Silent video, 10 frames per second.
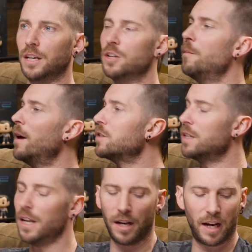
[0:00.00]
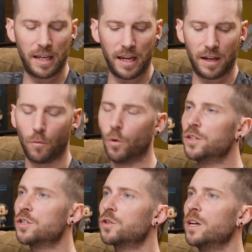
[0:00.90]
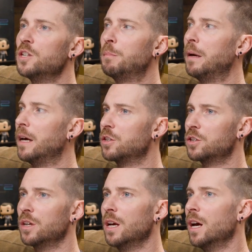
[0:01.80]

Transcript: Can you imagine that? Again, what a strange pitch.